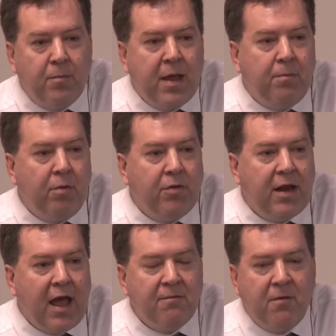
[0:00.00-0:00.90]
people
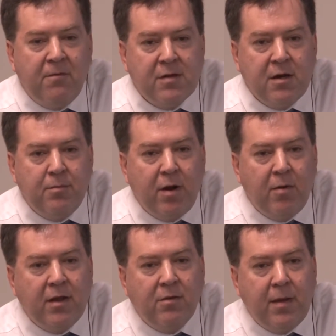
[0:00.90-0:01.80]
that have a vision
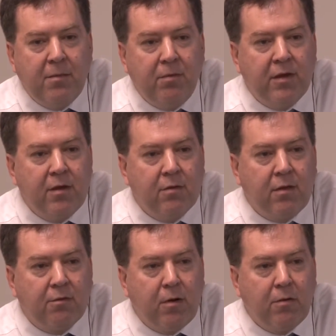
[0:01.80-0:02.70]
impairment, people that use
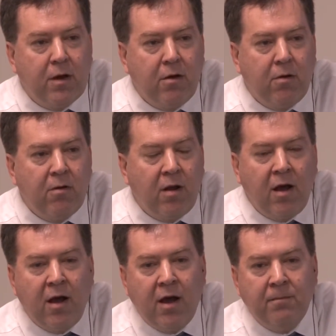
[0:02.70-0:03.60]
a screen reader,
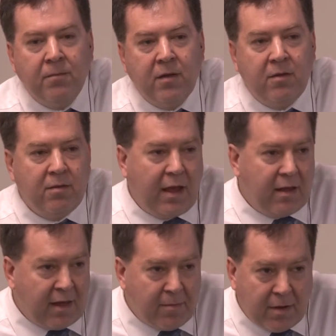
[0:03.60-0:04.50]

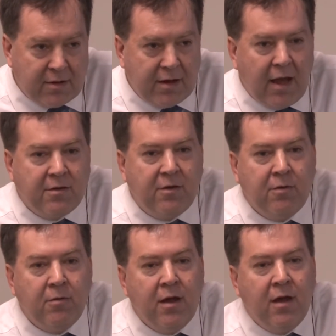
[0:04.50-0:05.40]
as I mentioned I
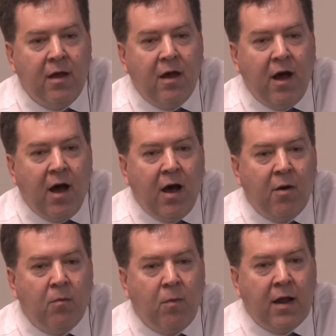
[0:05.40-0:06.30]
do,
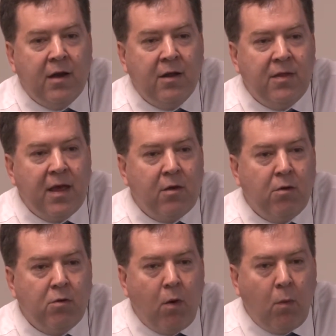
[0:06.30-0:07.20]
when they
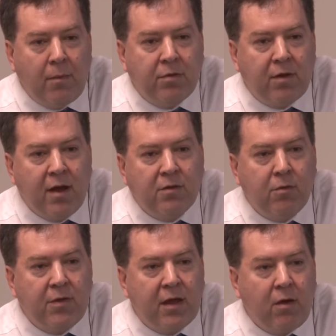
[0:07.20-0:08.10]
go to a website
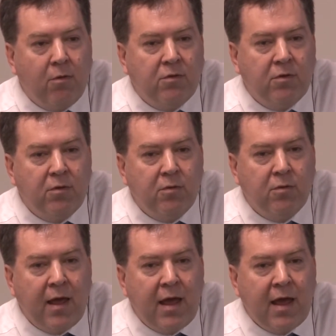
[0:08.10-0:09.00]
or they go
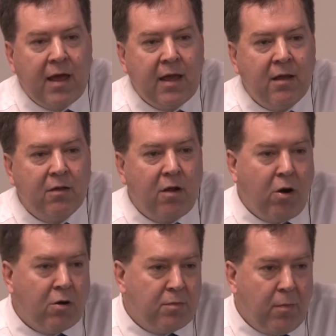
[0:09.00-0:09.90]
to a
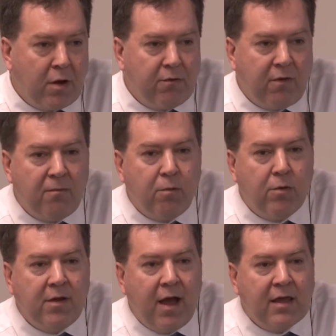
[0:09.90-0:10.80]
large Microsoft
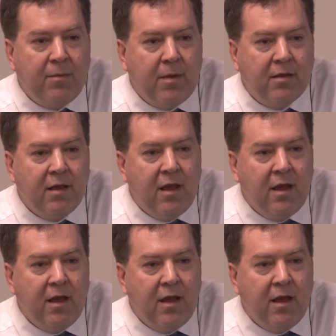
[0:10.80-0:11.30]
Word document,